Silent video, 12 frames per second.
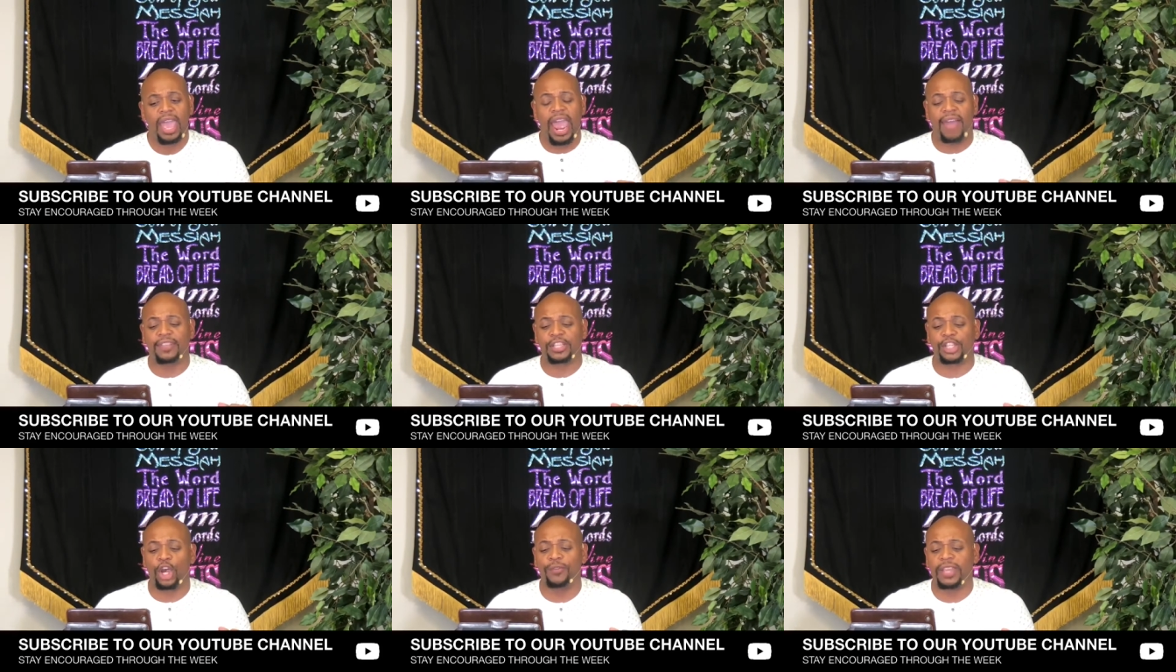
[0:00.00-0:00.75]
And the
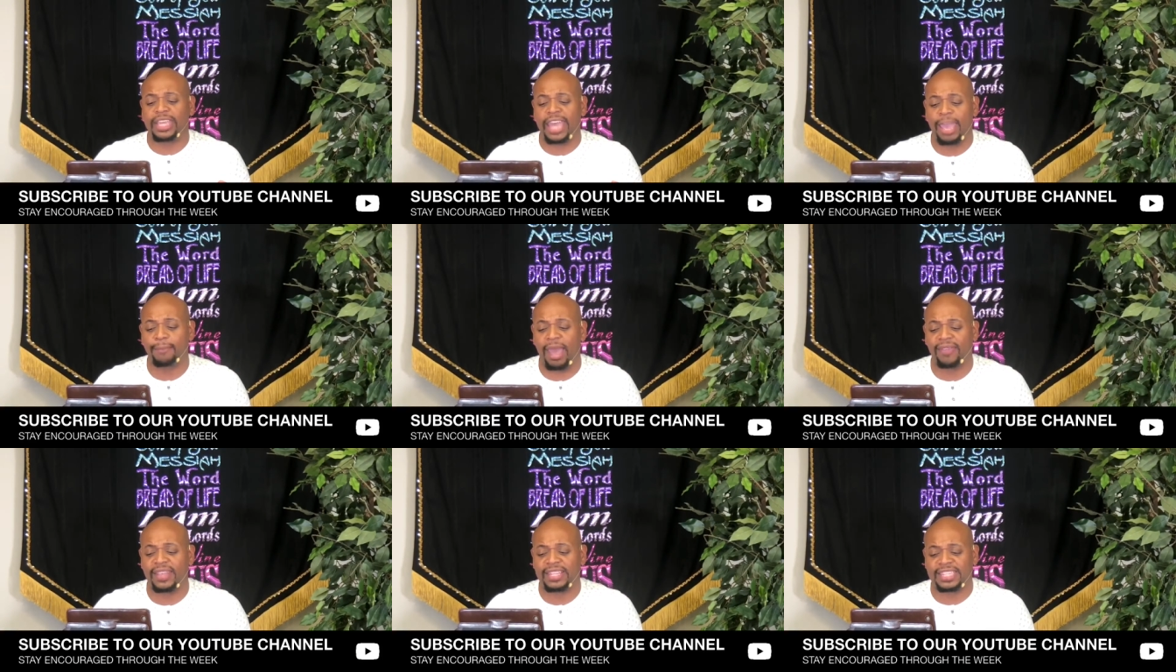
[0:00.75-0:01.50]
servant came
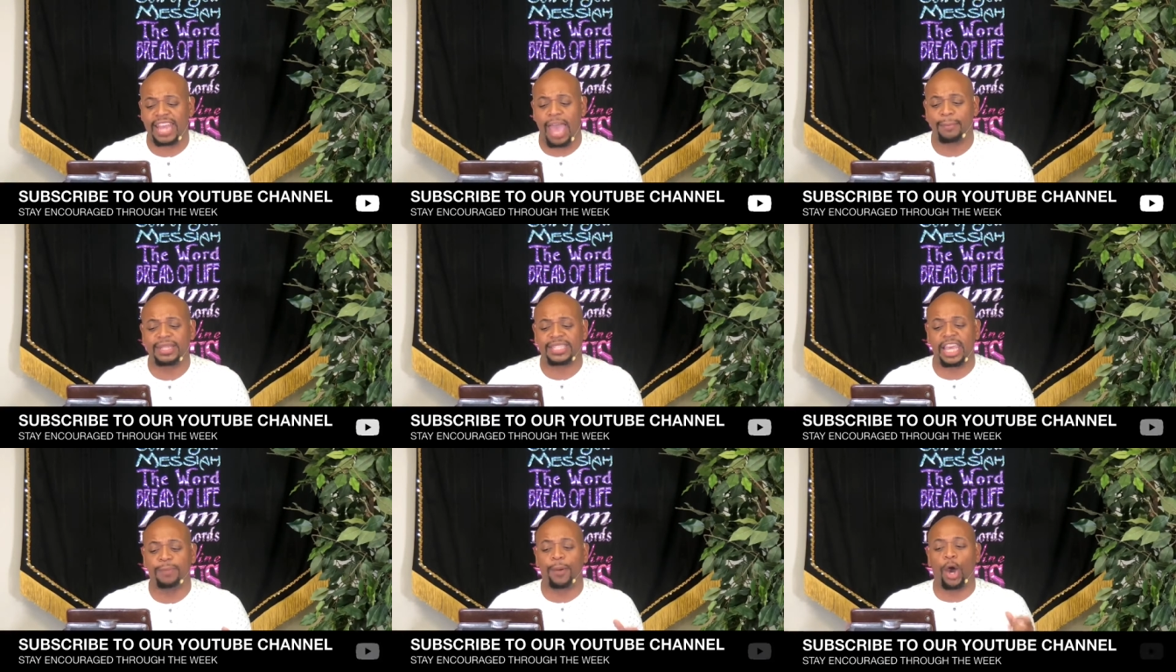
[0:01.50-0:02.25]
back this time and
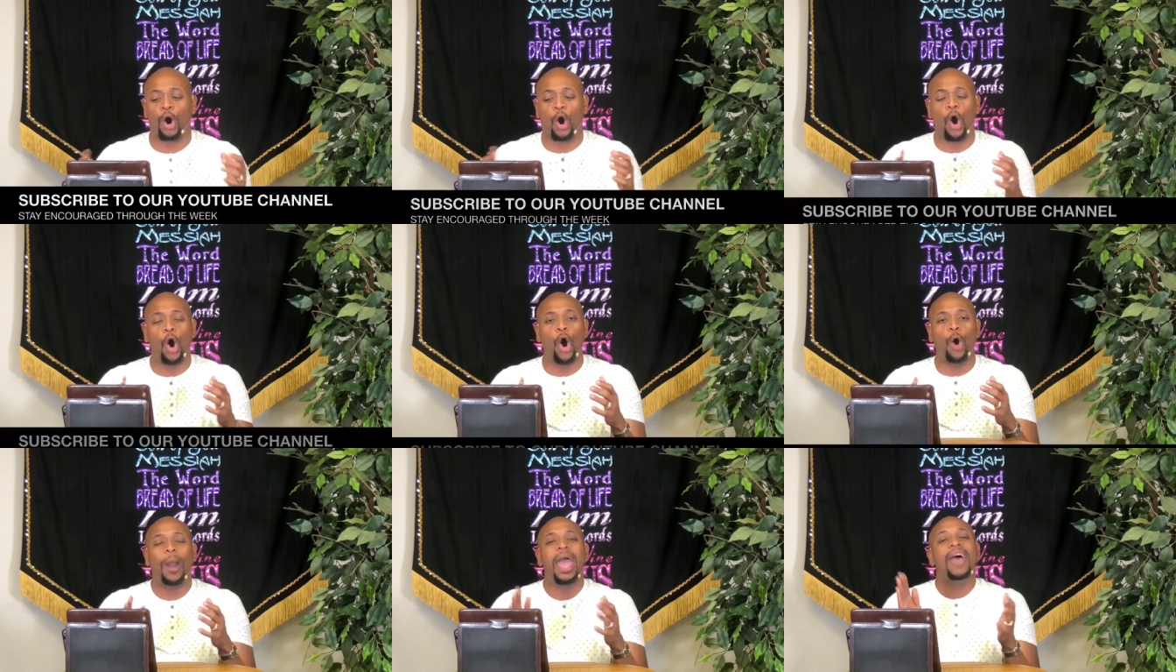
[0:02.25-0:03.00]
said,
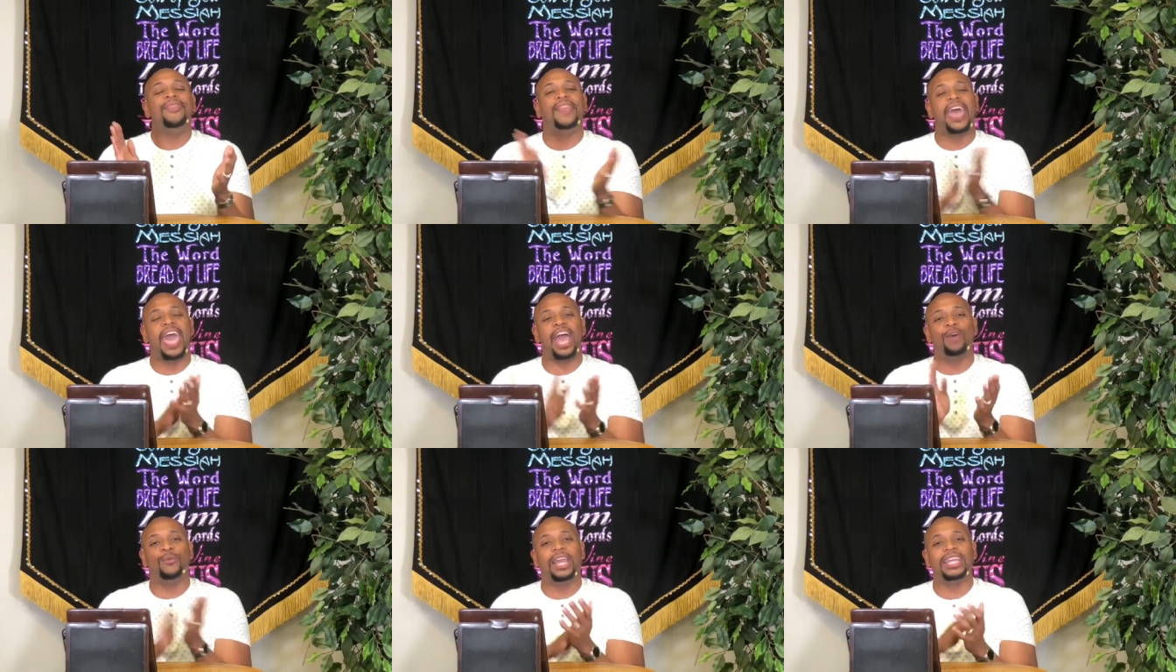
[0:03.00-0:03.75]
Behold,
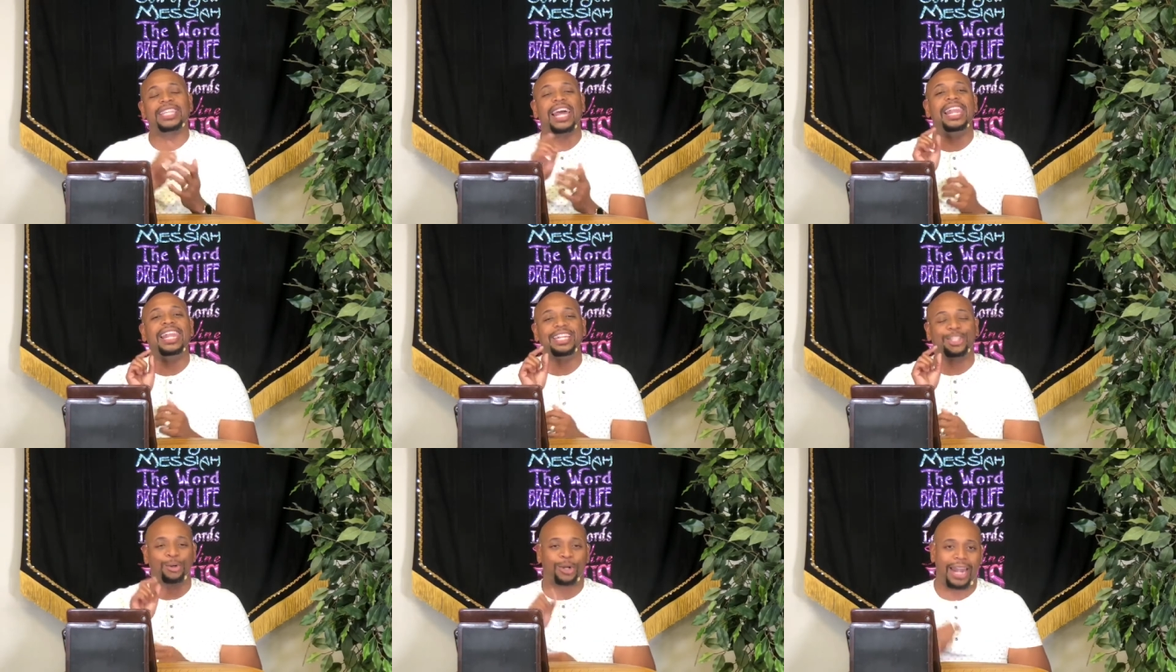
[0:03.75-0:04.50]
there is a
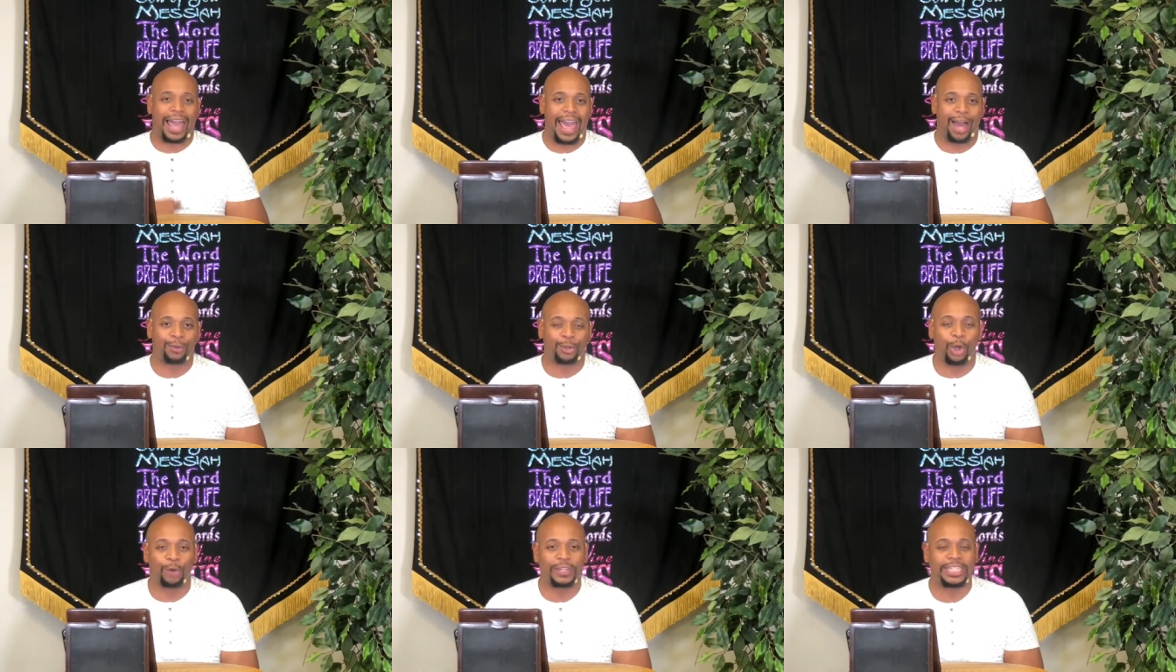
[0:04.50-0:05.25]
little cloud.
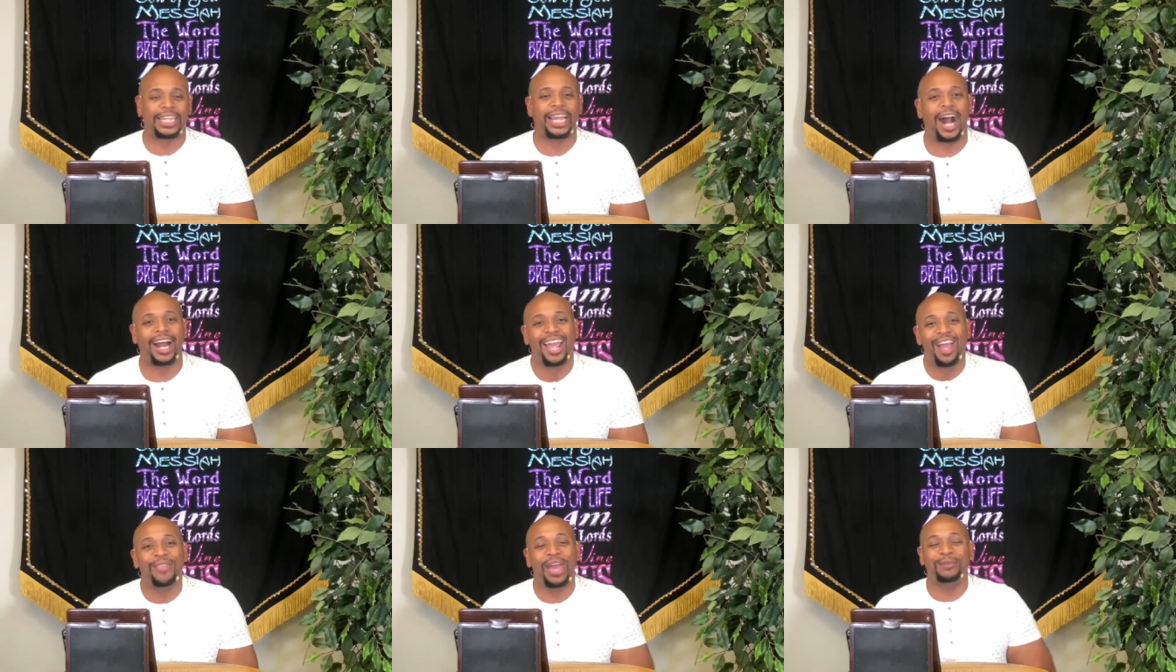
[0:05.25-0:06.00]
Glory to God.
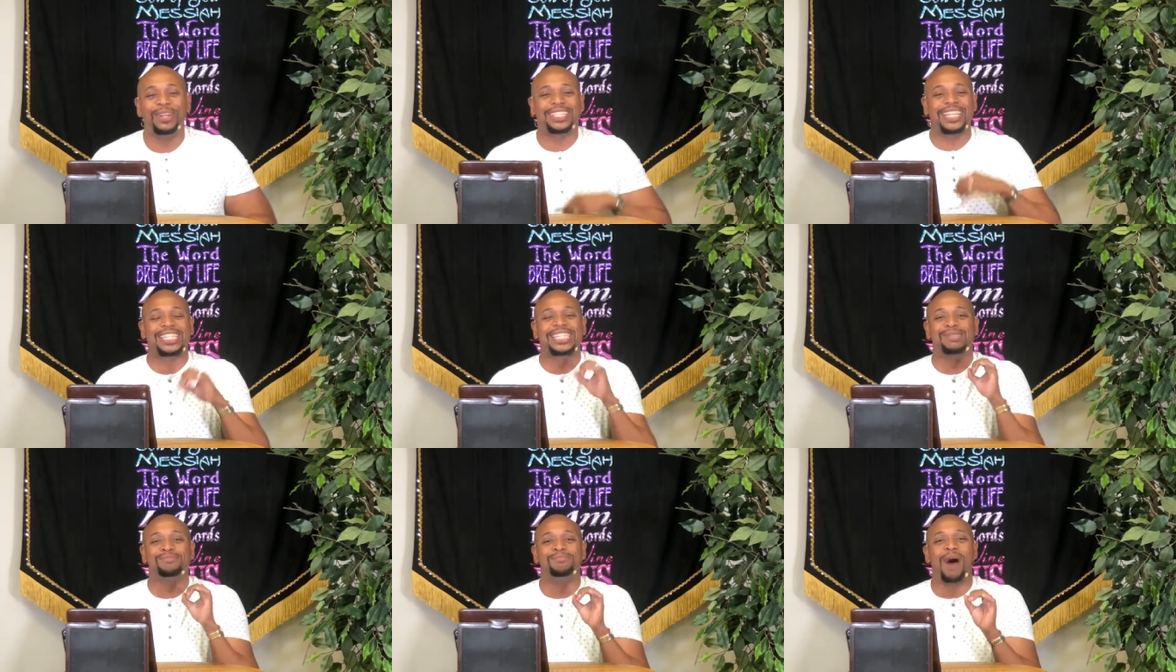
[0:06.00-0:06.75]
There is a
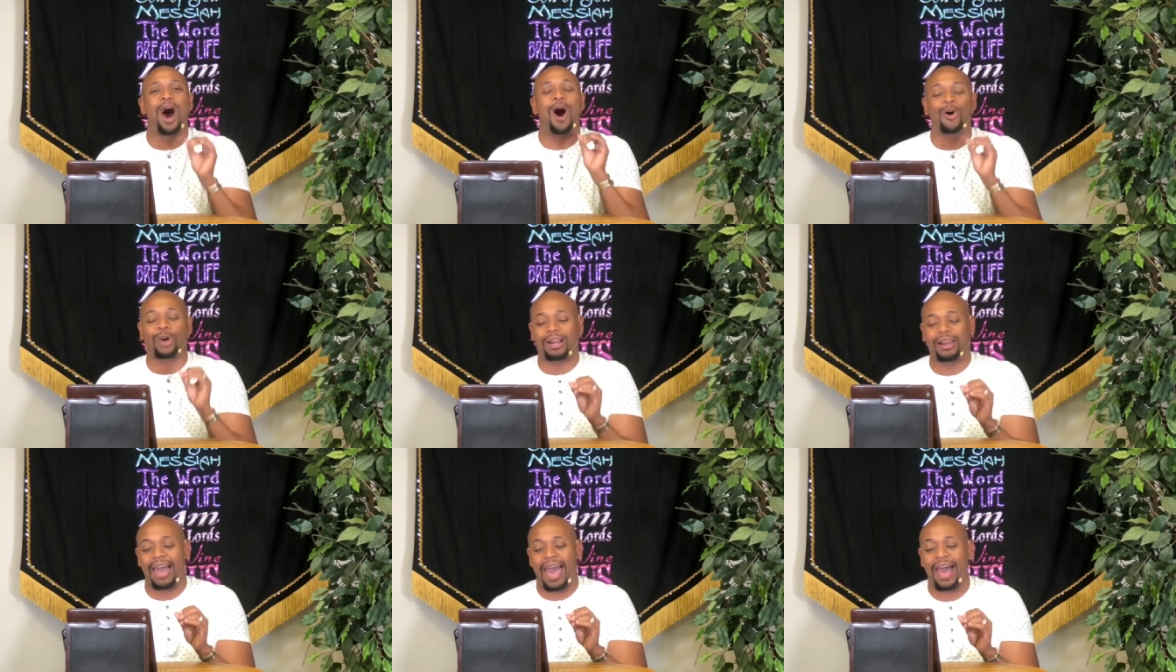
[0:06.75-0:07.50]
small
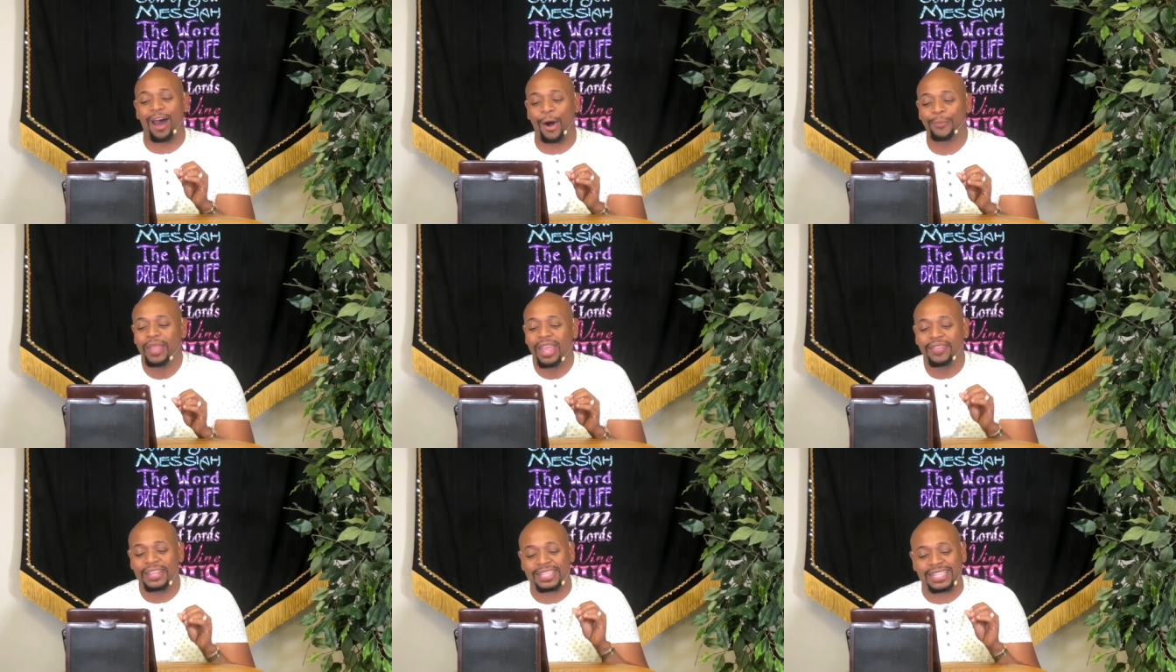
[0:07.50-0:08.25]
cloud
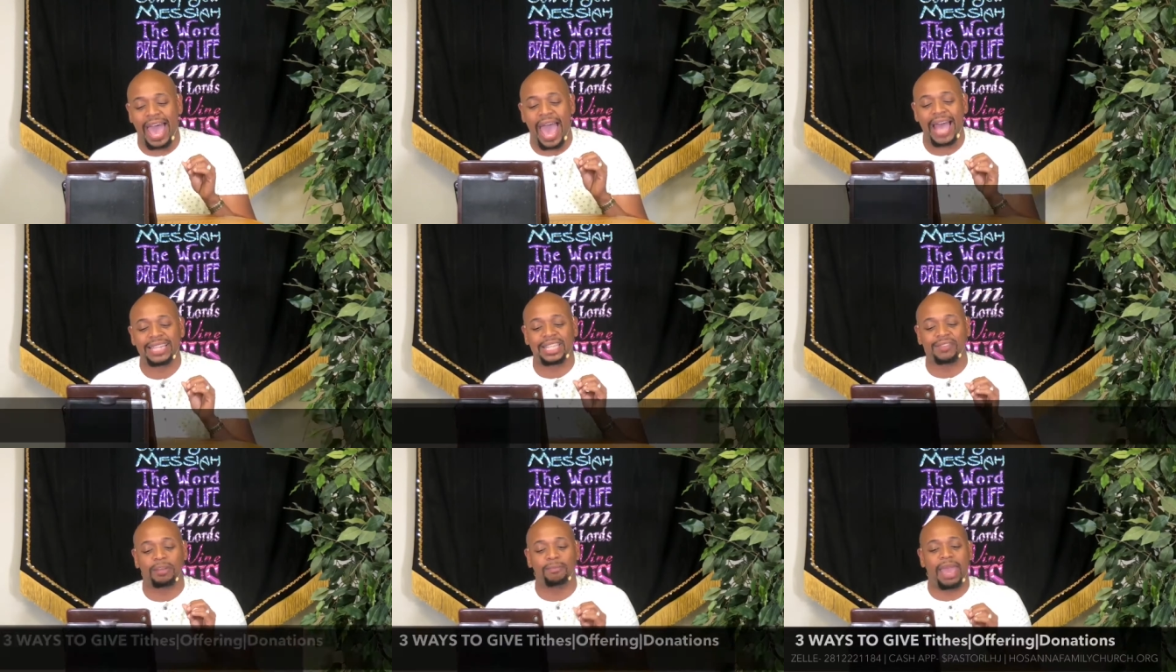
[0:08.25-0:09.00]
the size
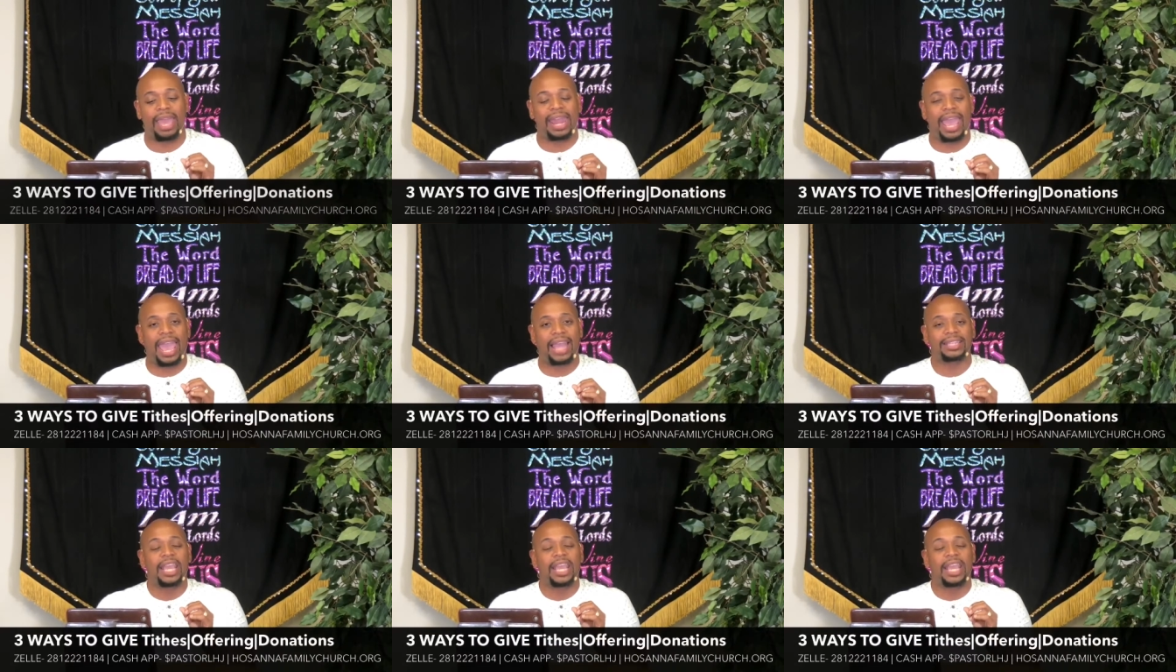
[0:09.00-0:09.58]
of a man's hand.